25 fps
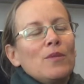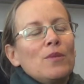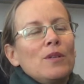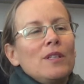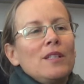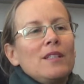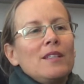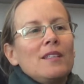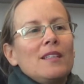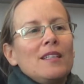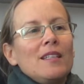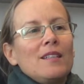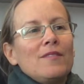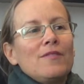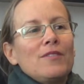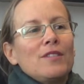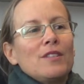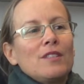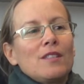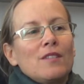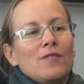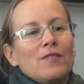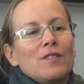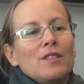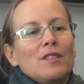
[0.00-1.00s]
What you need,
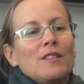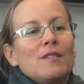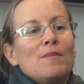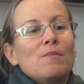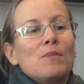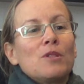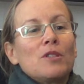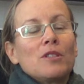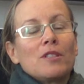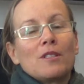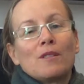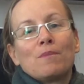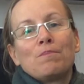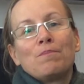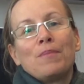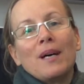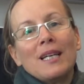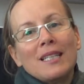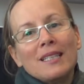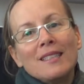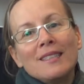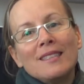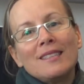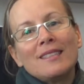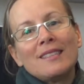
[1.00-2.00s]
first of all, is more
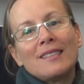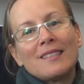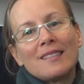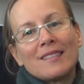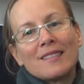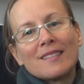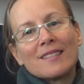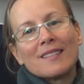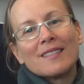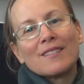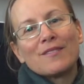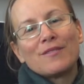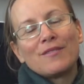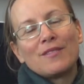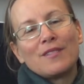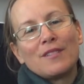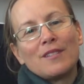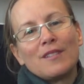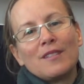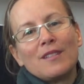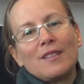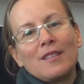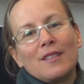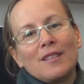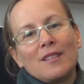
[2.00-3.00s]
space
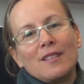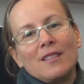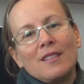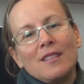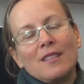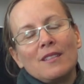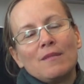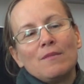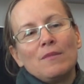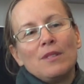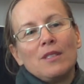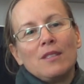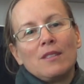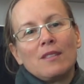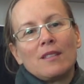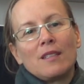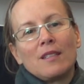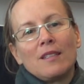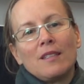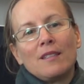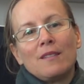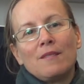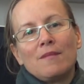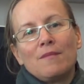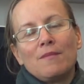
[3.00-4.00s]
in a
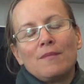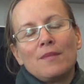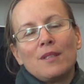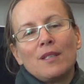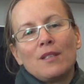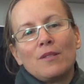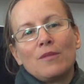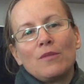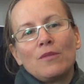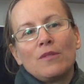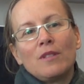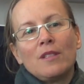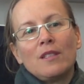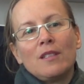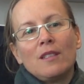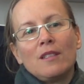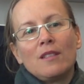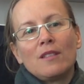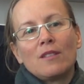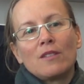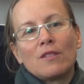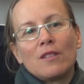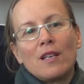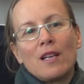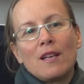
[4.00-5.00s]
museum.
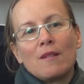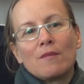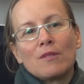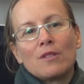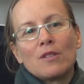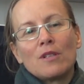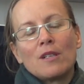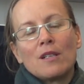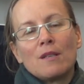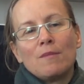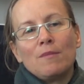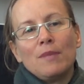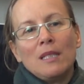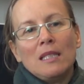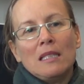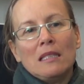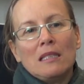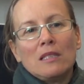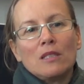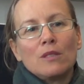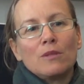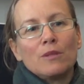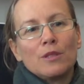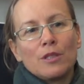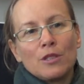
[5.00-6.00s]
We cram quite a bit
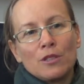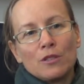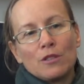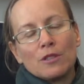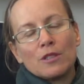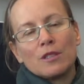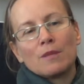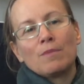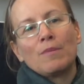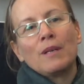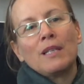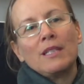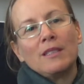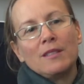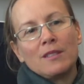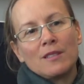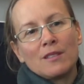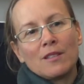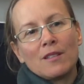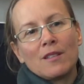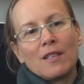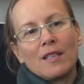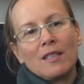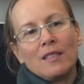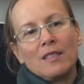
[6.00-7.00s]
into a short space,
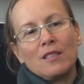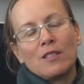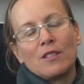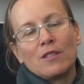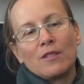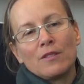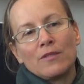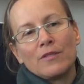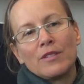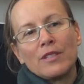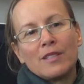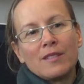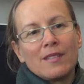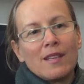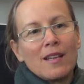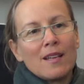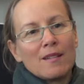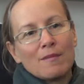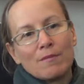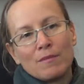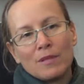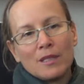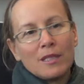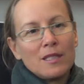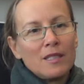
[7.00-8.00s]
so that issue of the
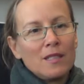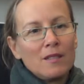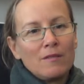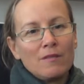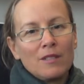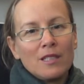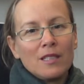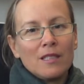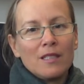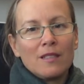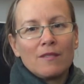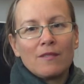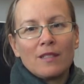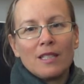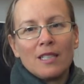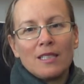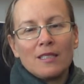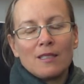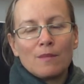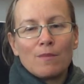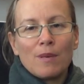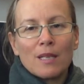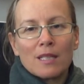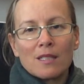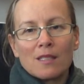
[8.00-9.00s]
sound bleed really
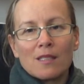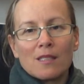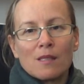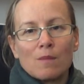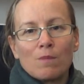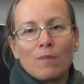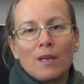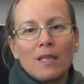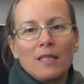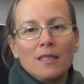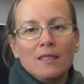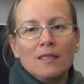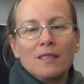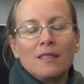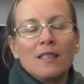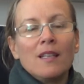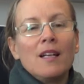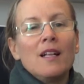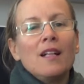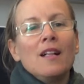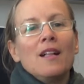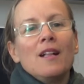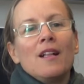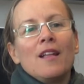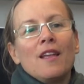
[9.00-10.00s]
relates back to space.
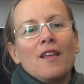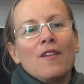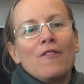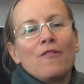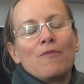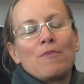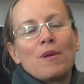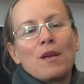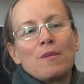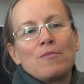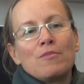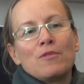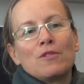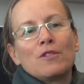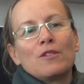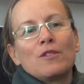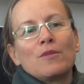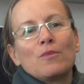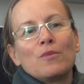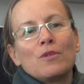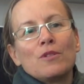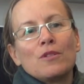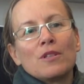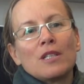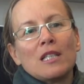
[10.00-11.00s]
If people
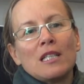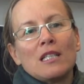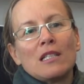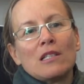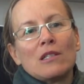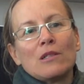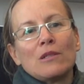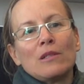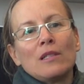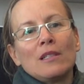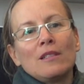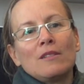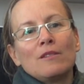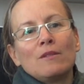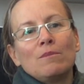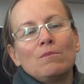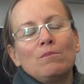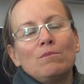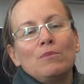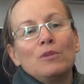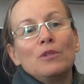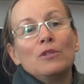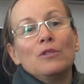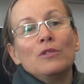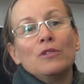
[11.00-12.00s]
could walk into a little
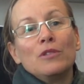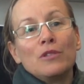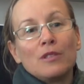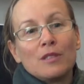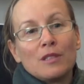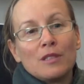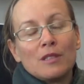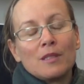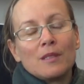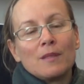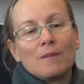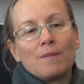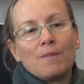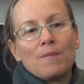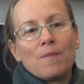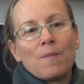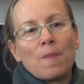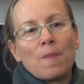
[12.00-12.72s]
booth,